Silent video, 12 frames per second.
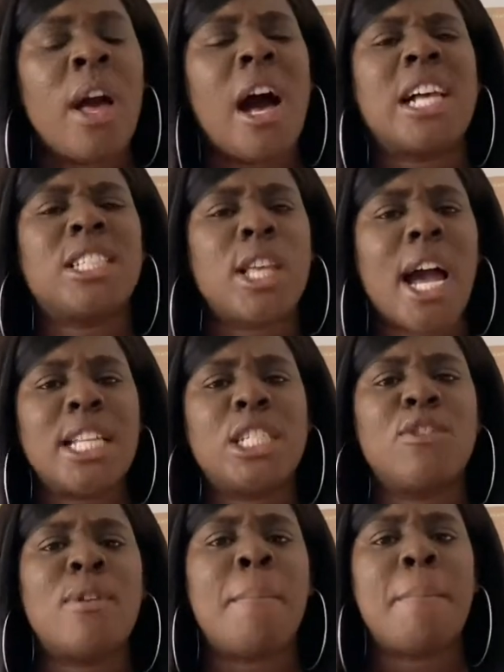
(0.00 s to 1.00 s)
I started
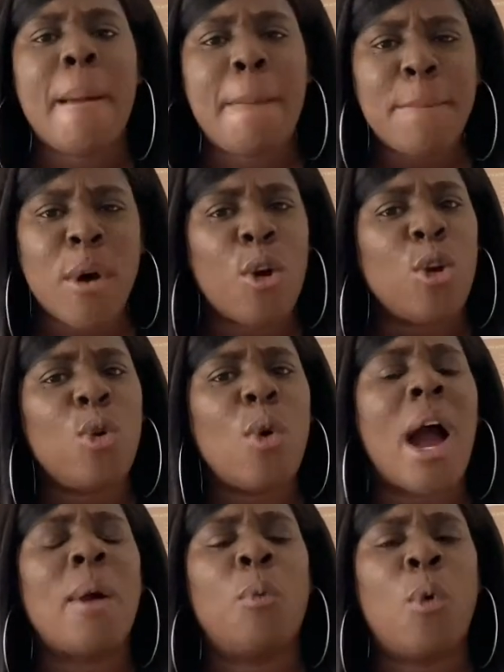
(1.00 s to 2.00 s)
to remember who
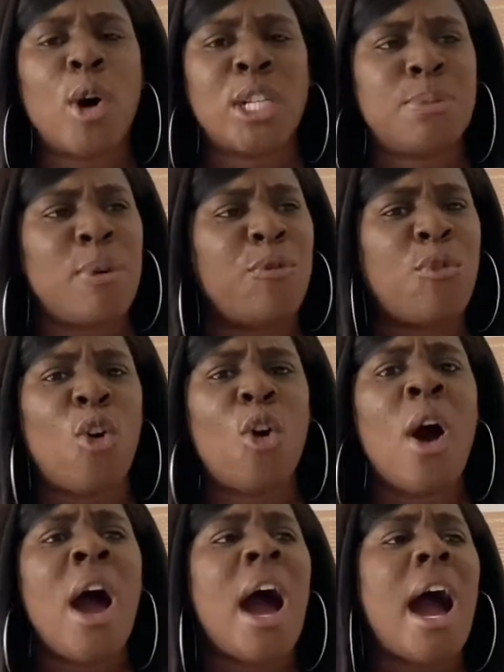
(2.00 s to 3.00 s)
I was
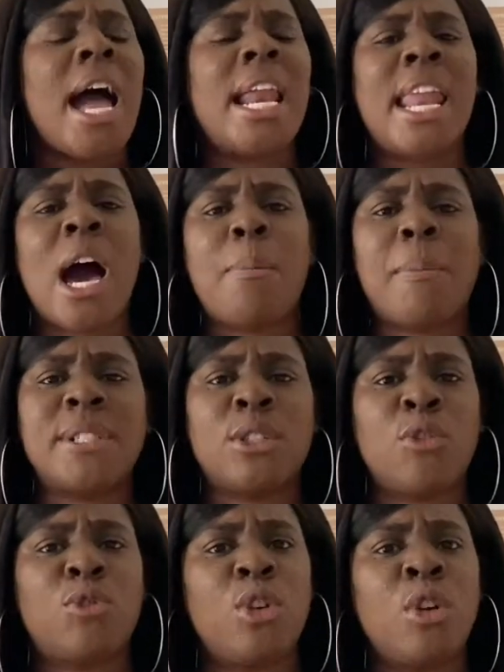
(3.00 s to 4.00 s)
before I allowed
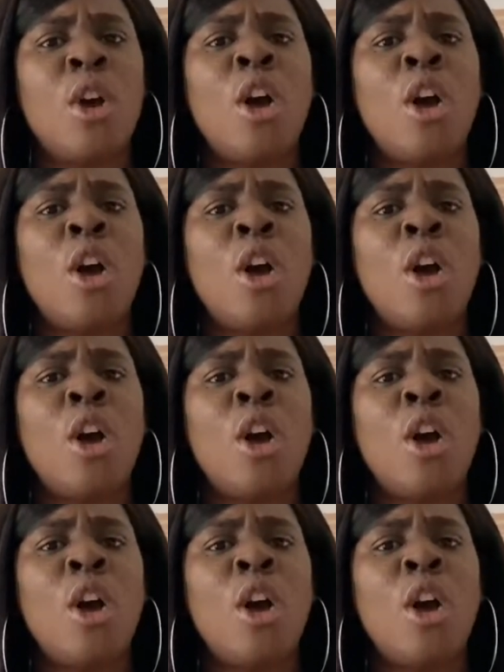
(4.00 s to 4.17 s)
myself to